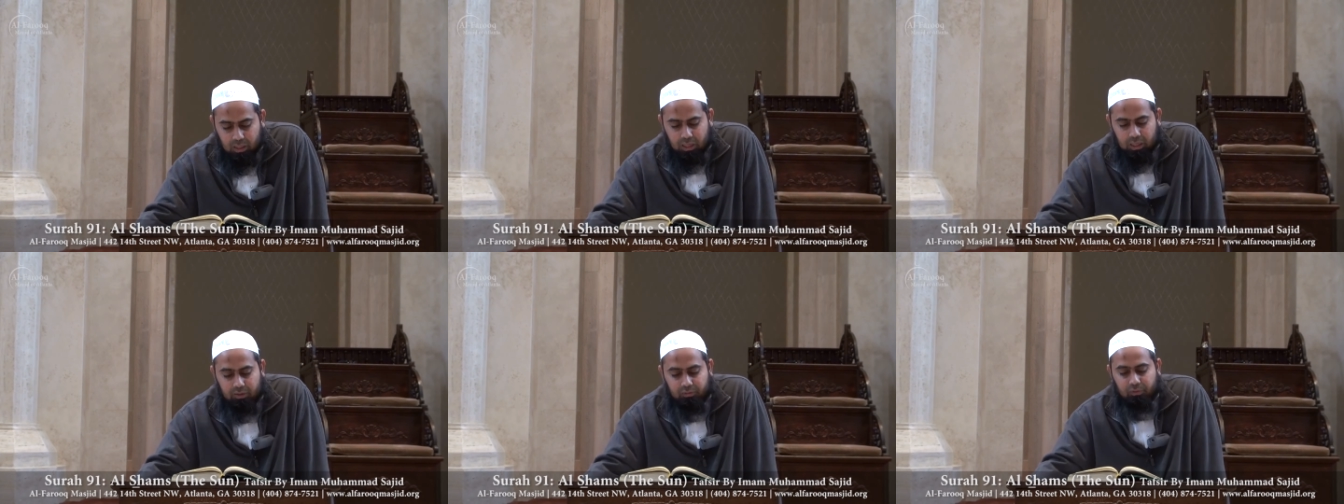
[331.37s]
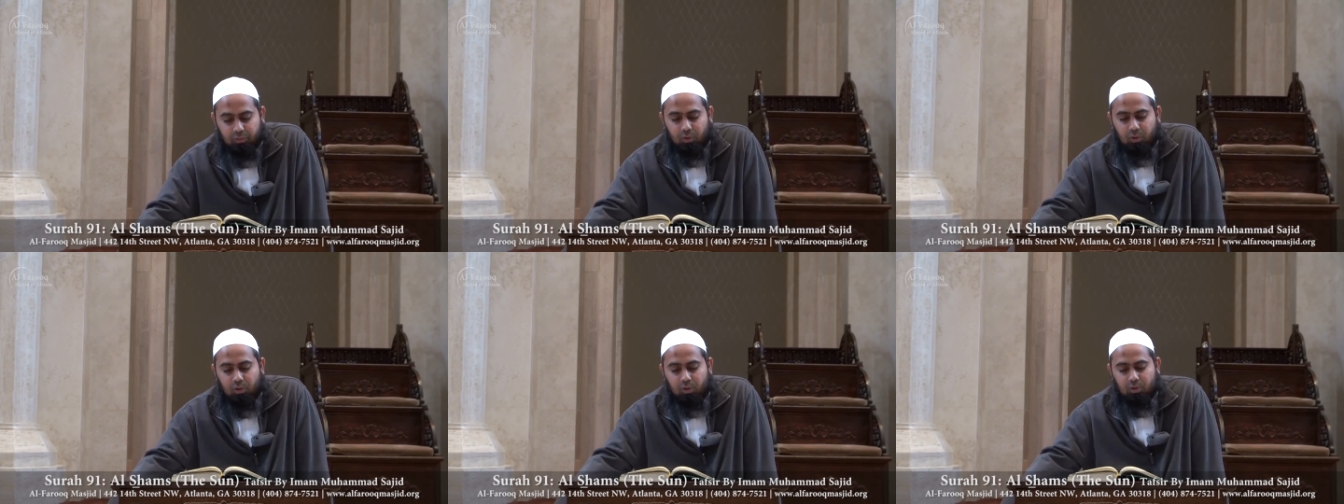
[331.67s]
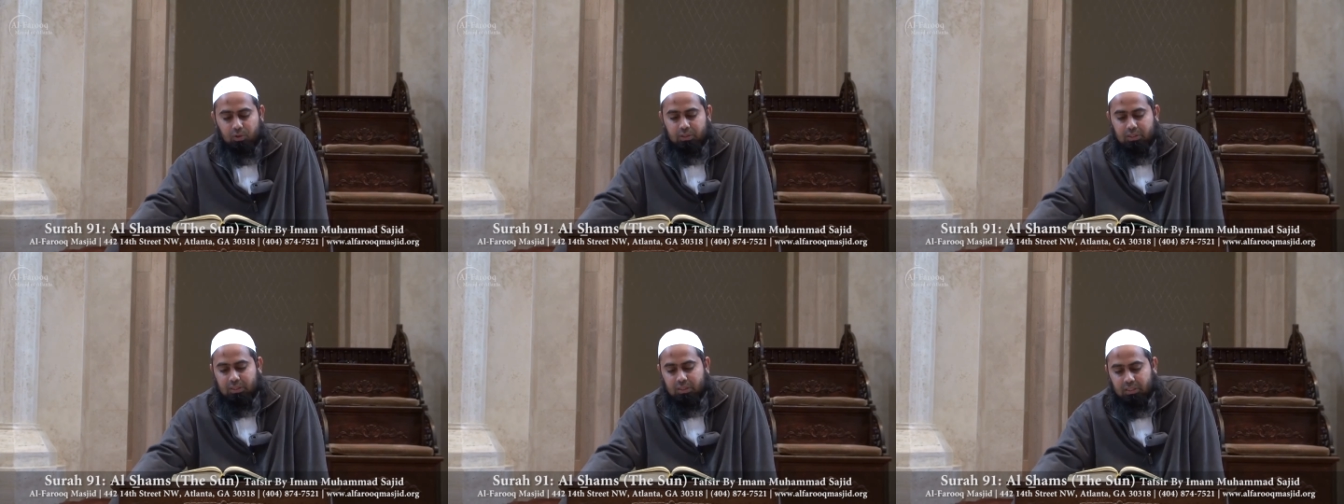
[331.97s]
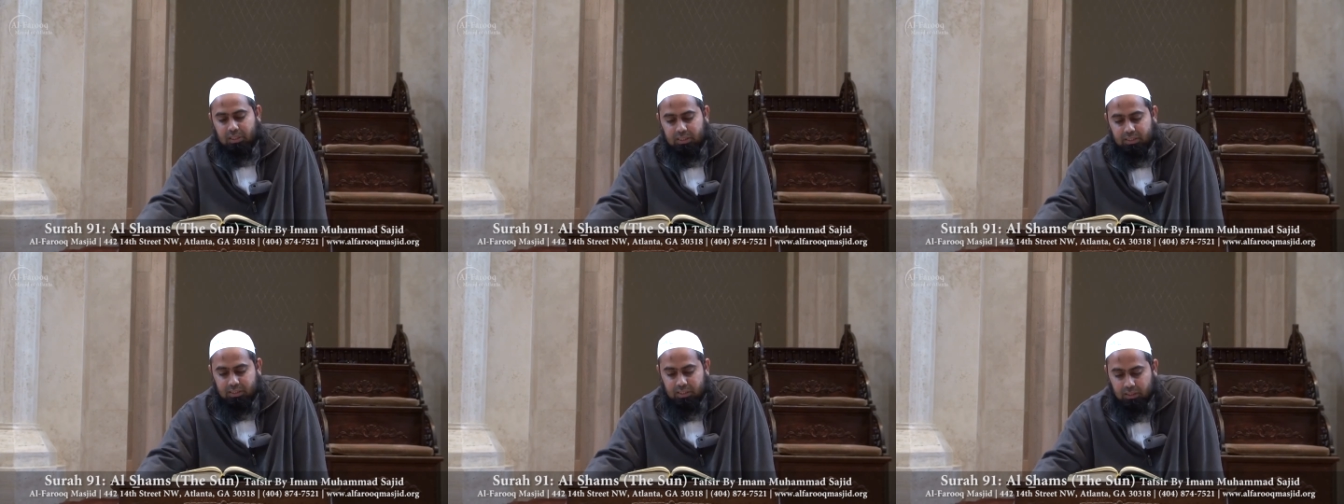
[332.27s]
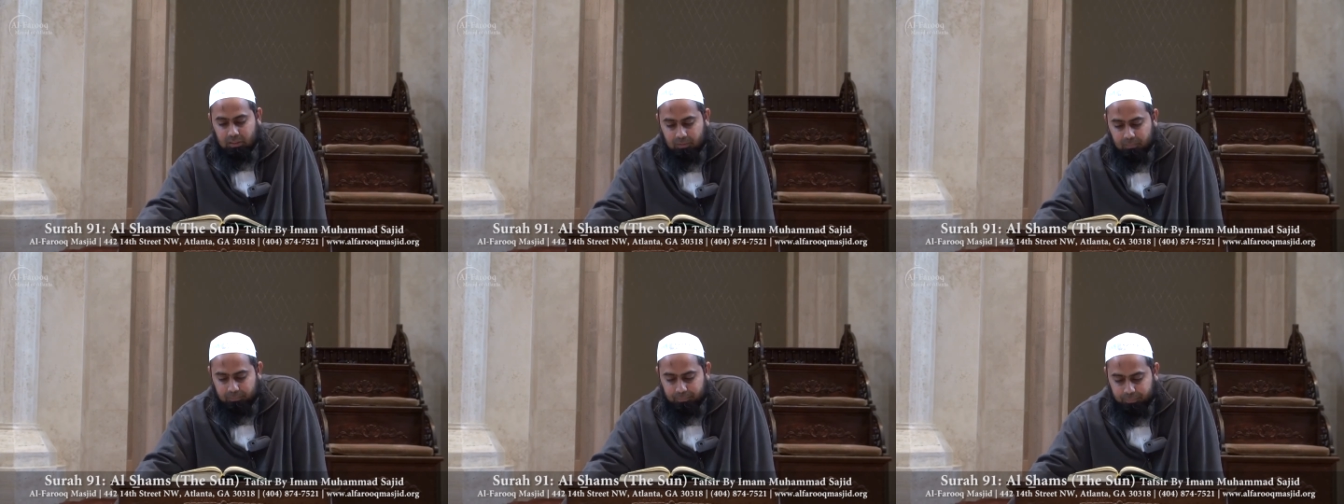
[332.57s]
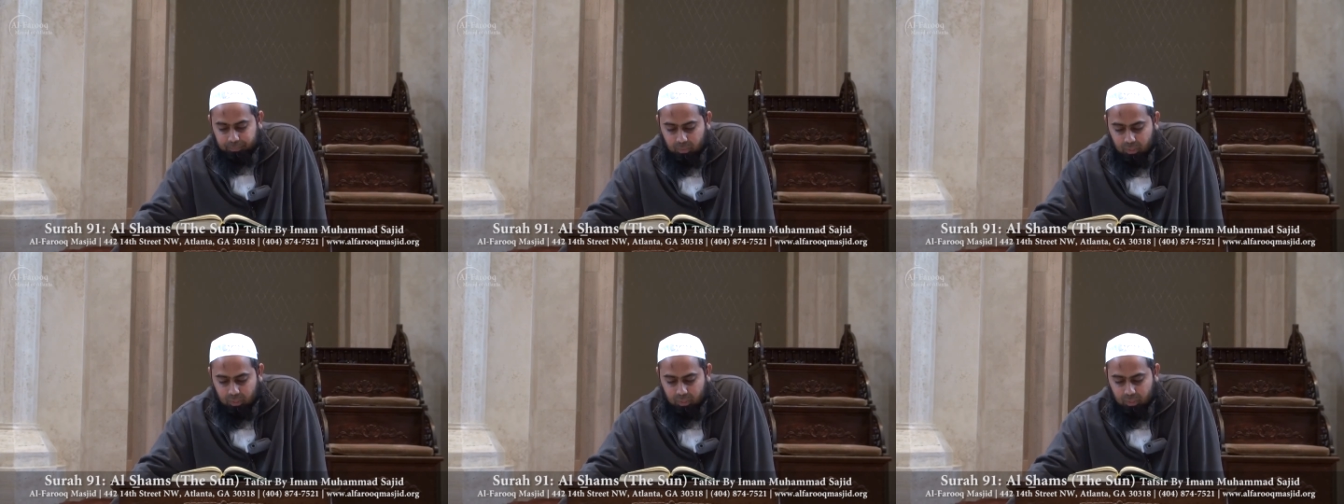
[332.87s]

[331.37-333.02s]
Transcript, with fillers: it follows the sun